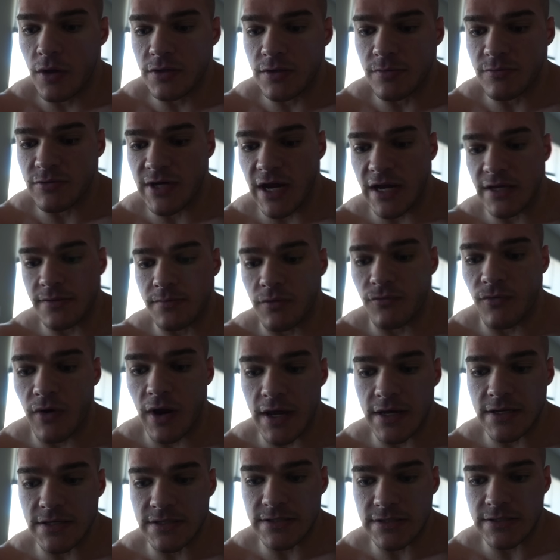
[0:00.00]
some jasmine
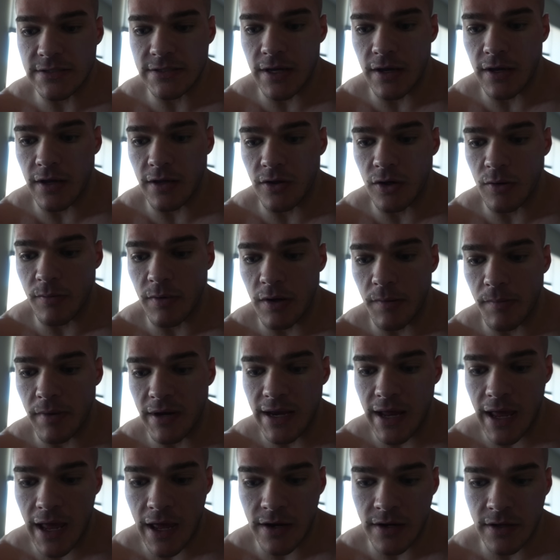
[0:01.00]
rice, a little bit of
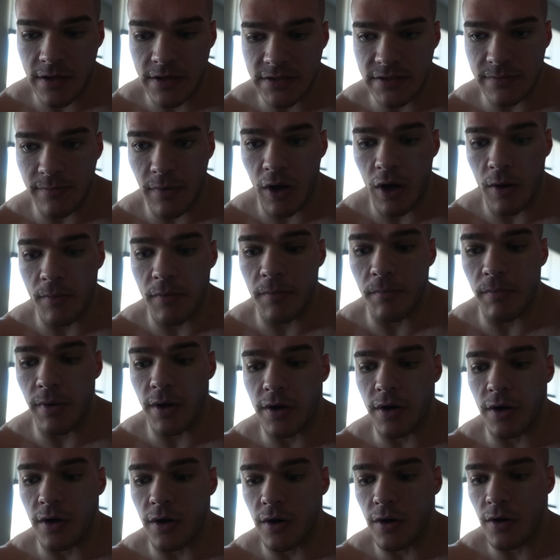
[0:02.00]
banana, some almond
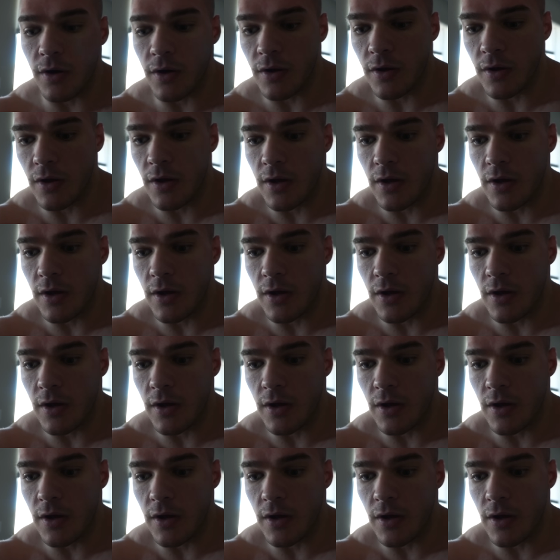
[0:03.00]
butter,